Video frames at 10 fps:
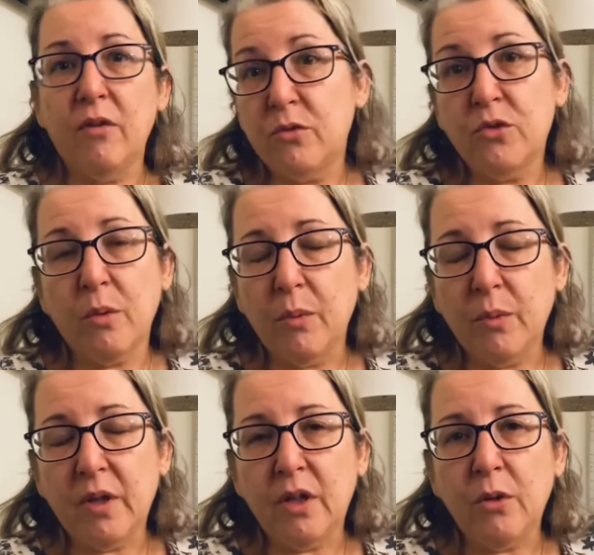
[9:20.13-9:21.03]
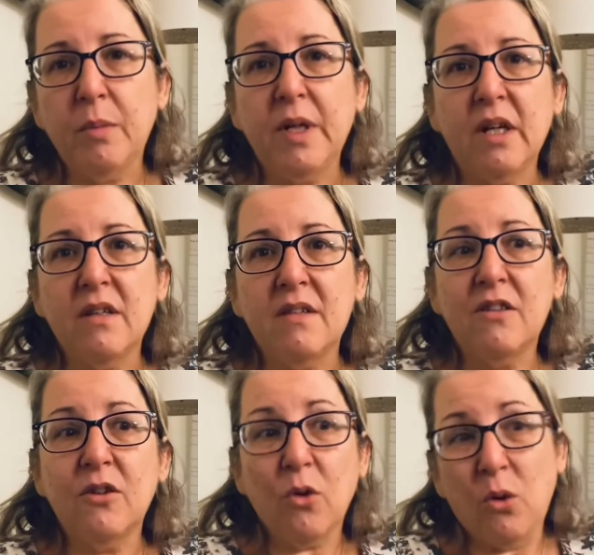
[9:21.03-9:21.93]
trouble with you because
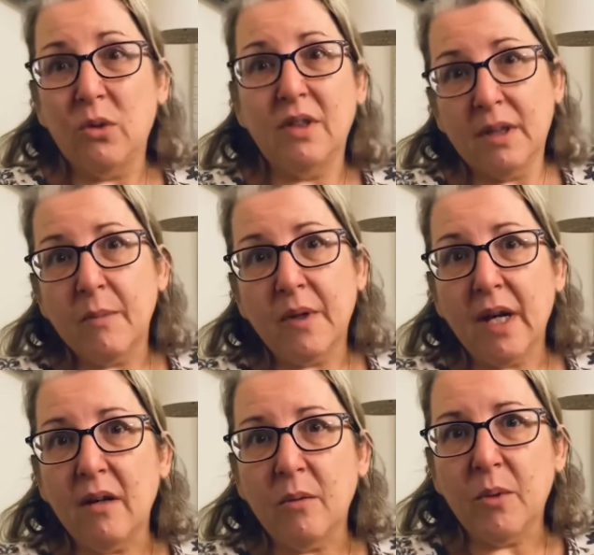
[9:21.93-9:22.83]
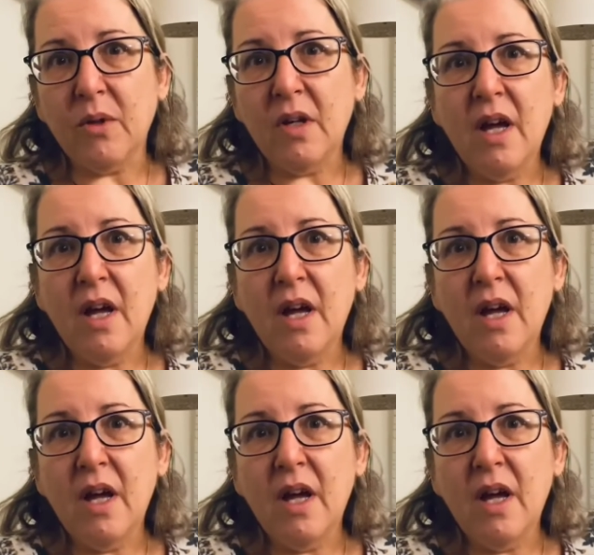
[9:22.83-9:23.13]
you're holding them accountable.